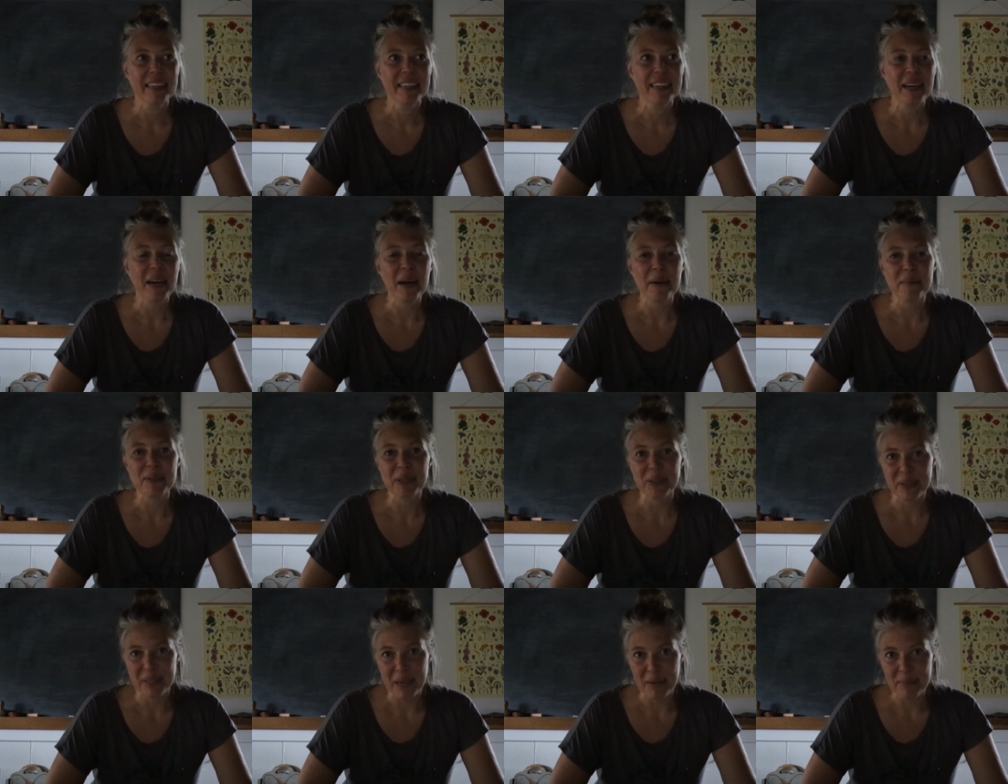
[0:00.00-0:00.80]
um,
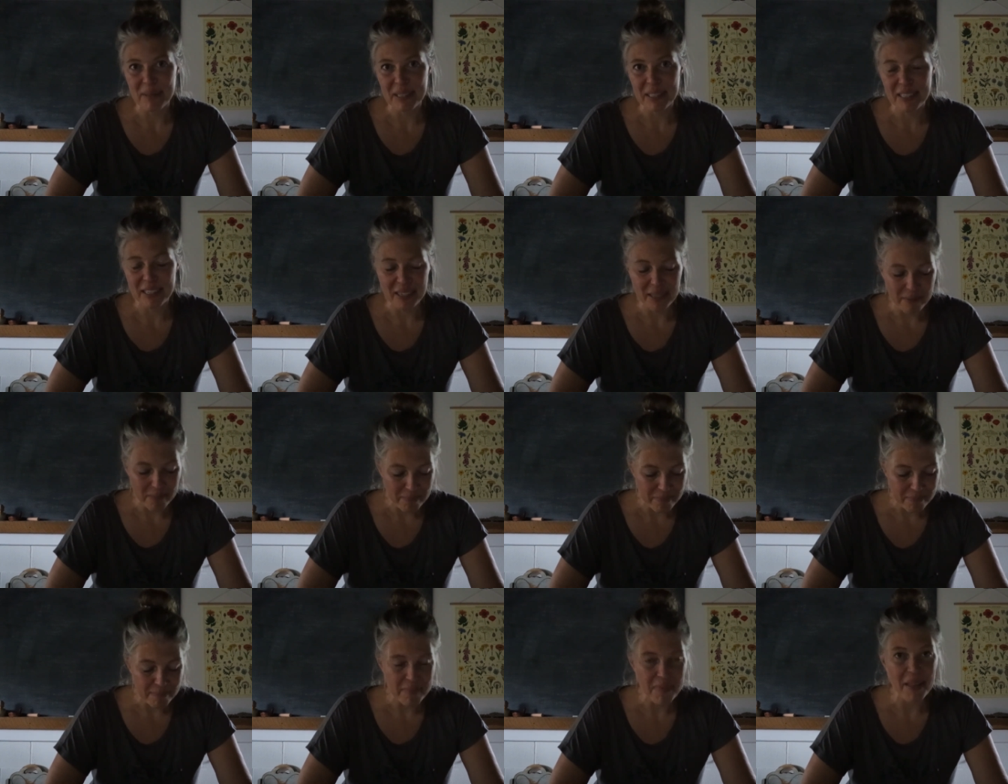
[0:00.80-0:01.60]
certain times a year.
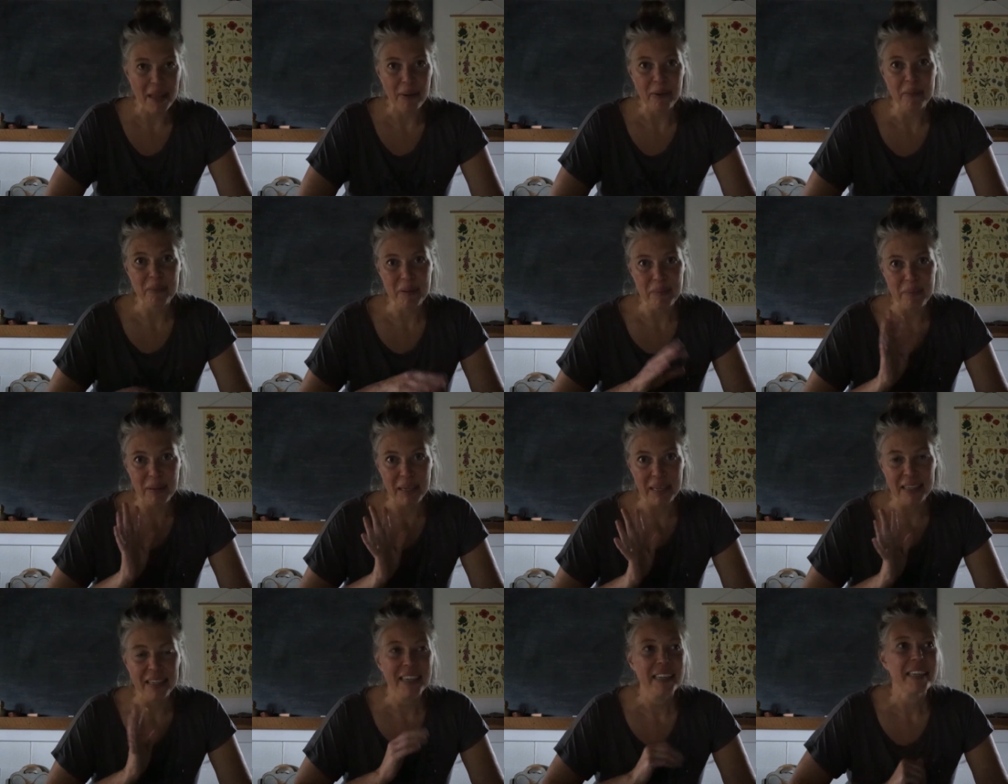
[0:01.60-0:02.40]
That would be
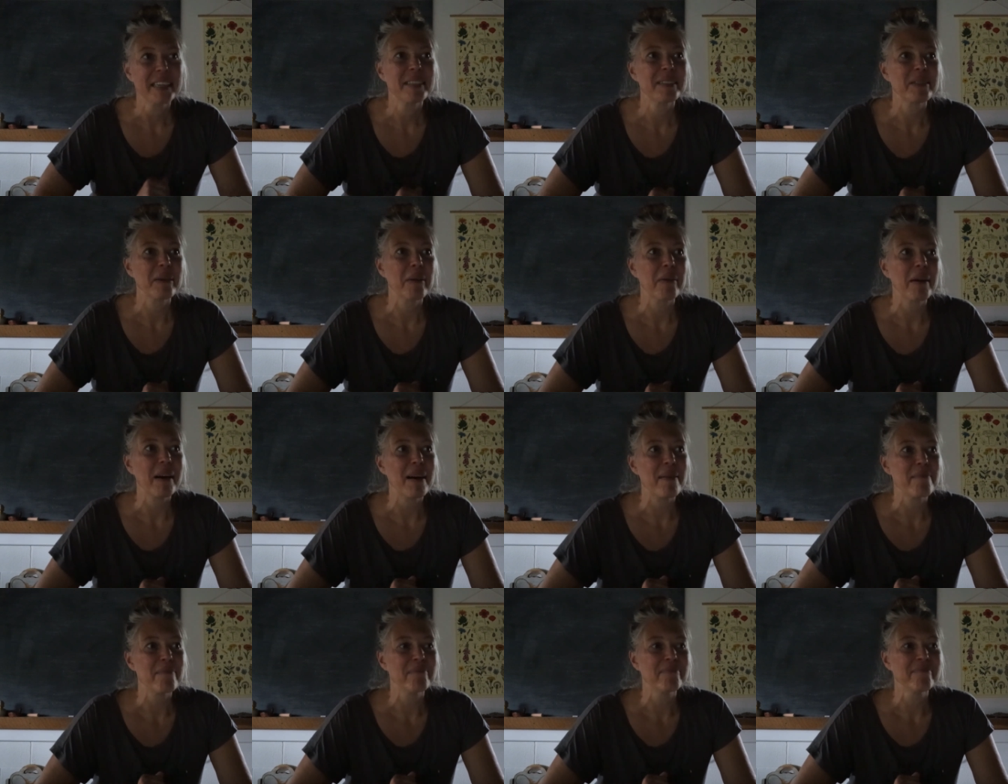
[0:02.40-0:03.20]
me. So
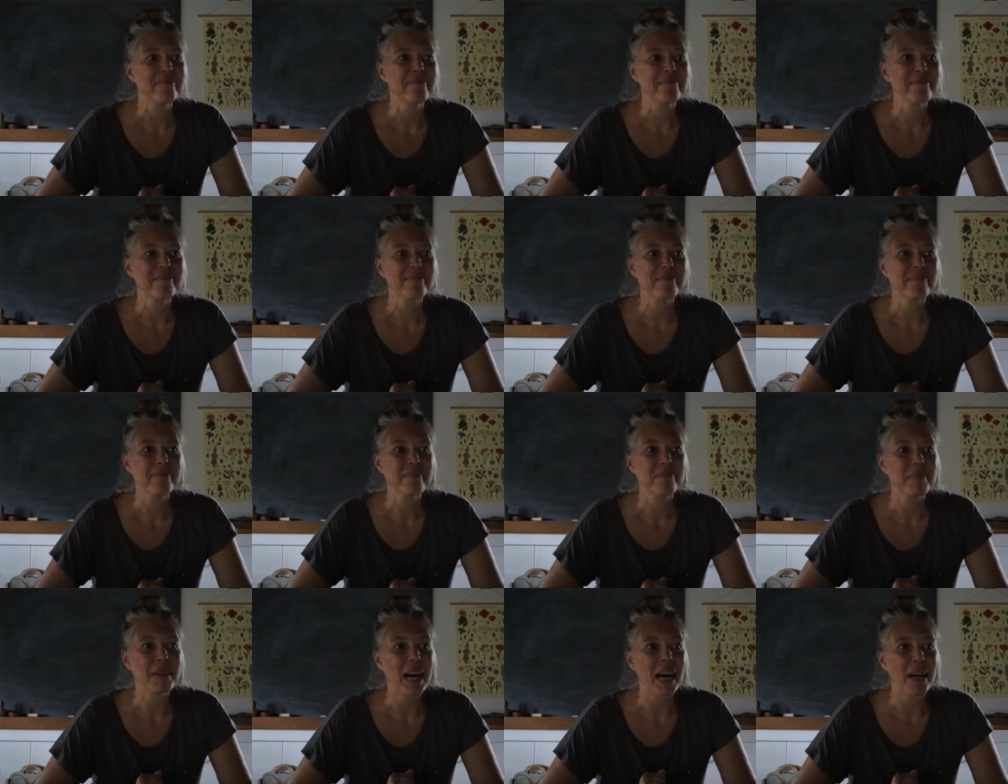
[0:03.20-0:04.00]

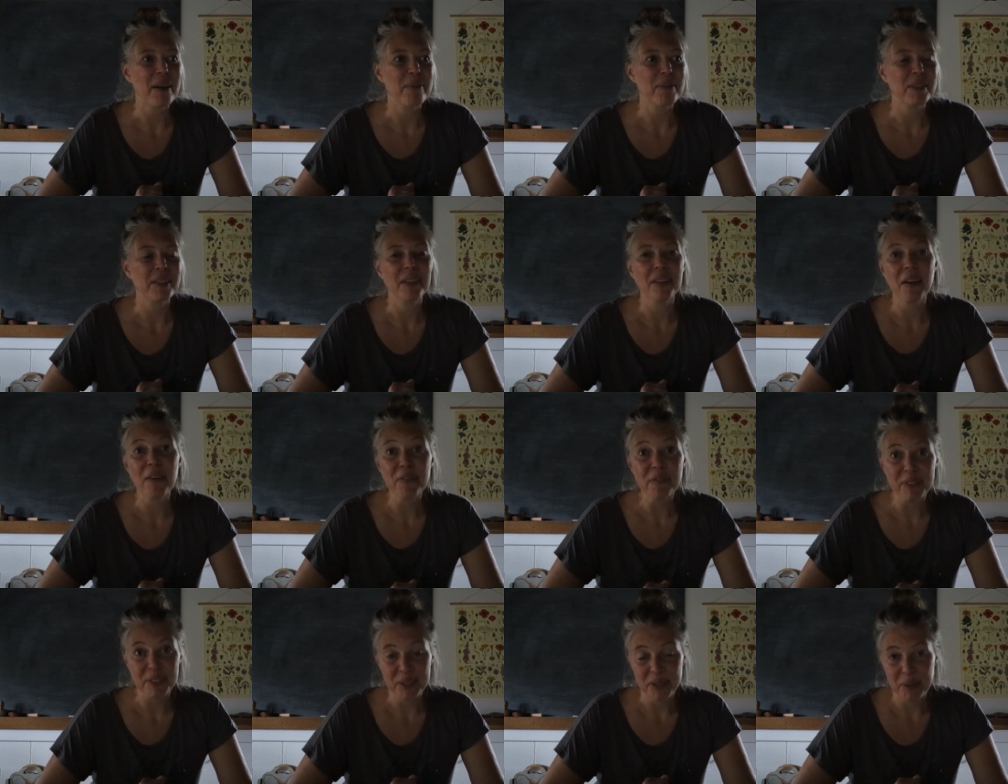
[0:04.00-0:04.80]
um, I would
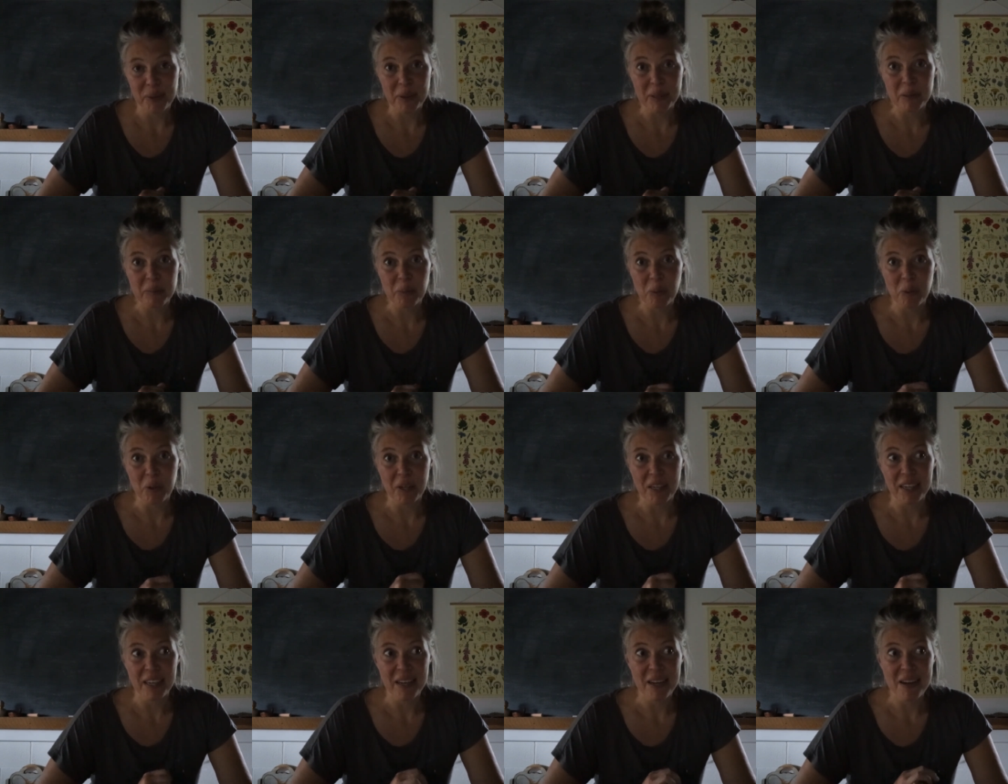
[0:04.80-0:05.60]
love for you to
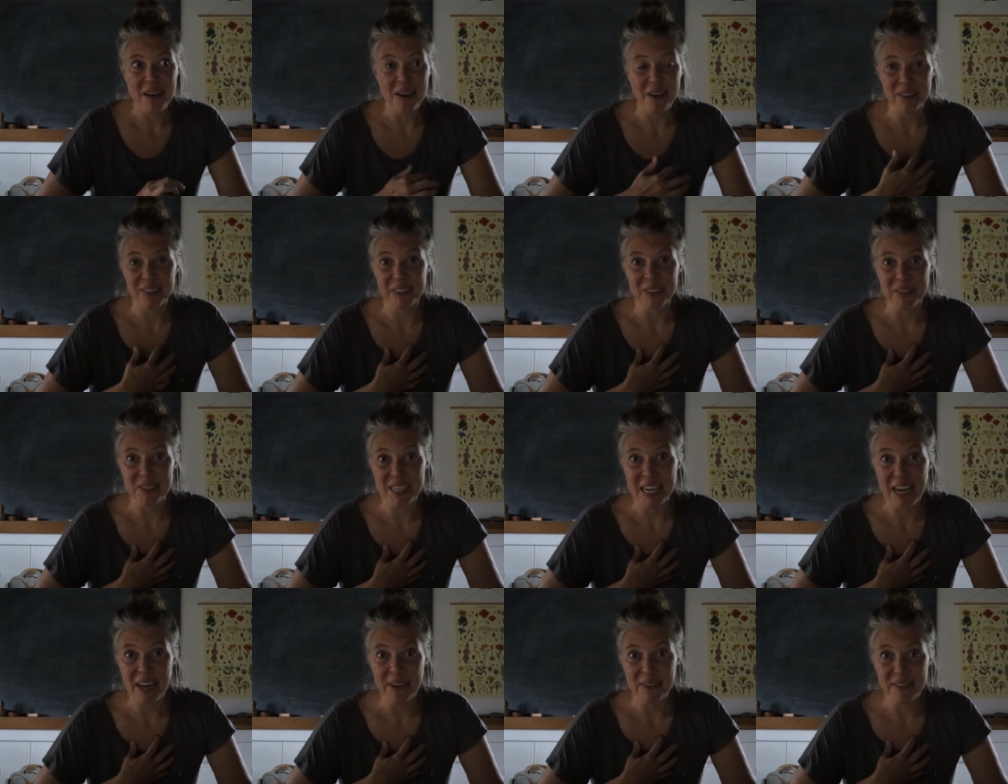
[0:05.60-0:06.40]
explore our little
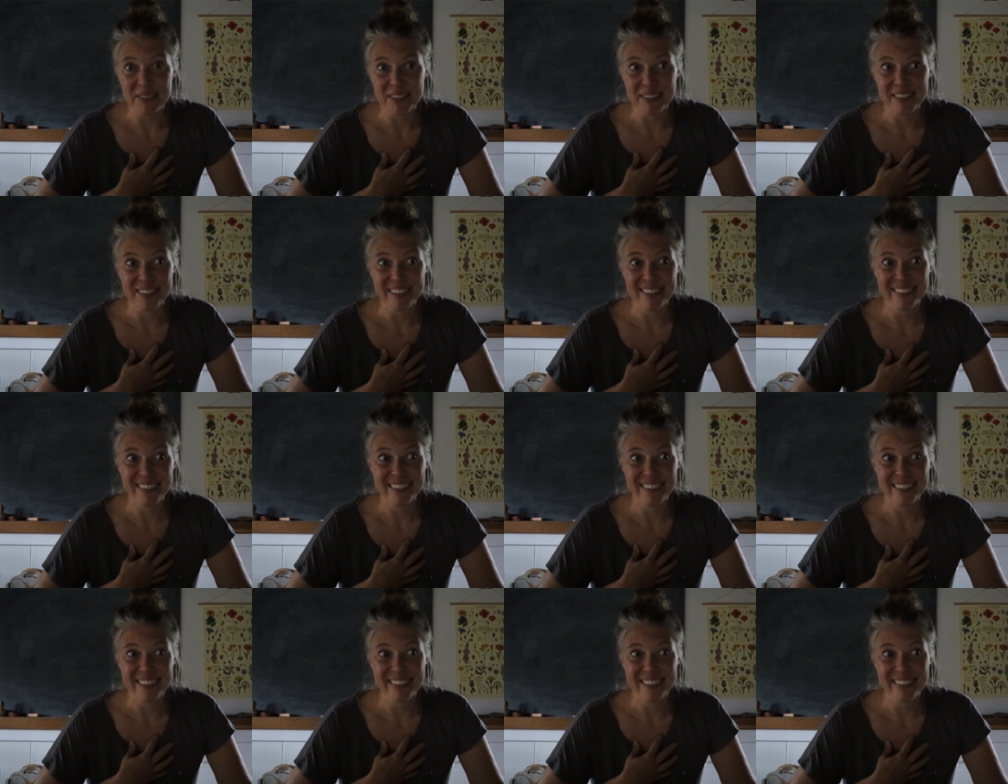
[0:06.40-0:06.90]
town